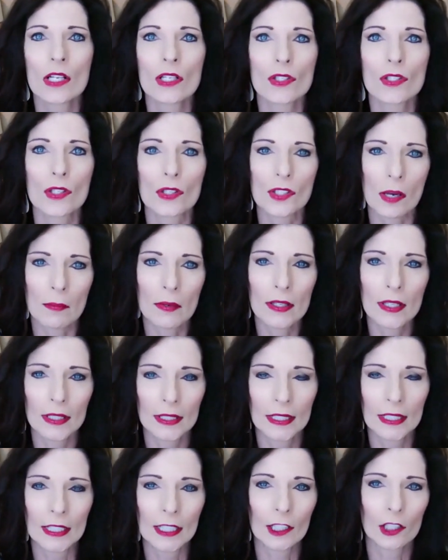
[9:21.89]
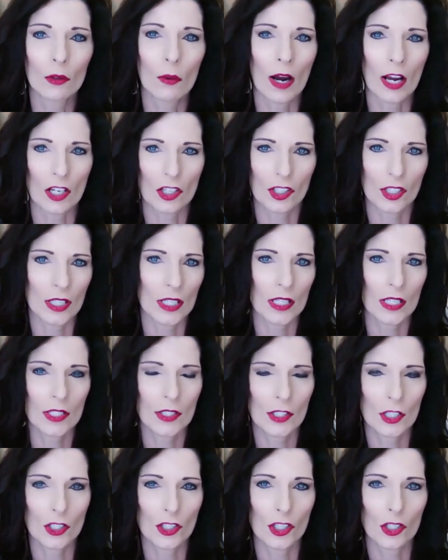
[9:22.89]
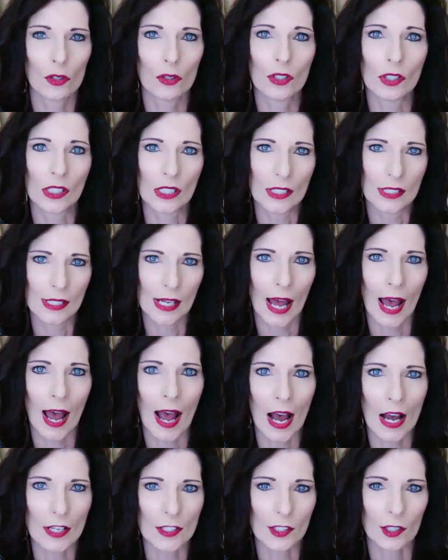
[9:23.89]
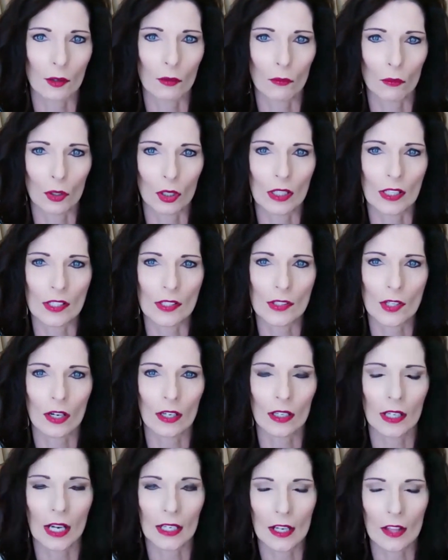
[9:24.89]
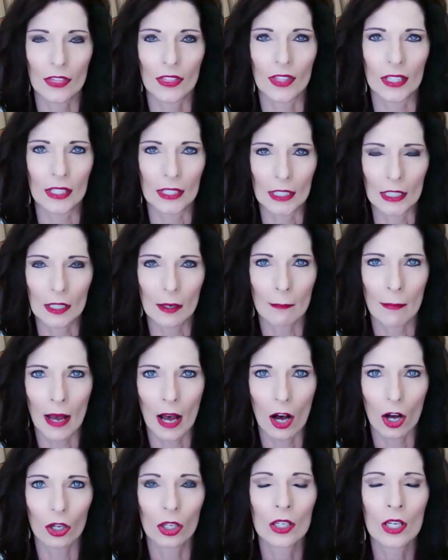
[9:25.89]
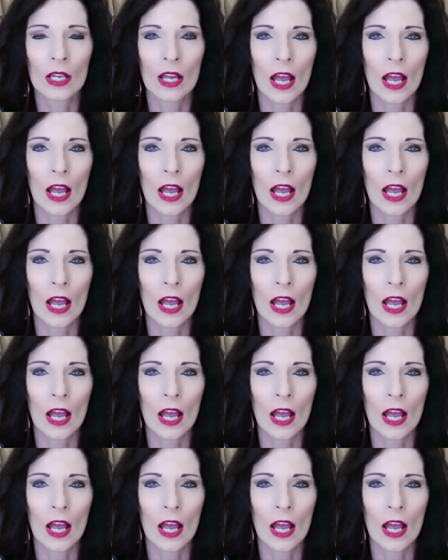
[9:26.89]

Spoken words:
So some of the key questions that you need to ask and really start kind of thinking about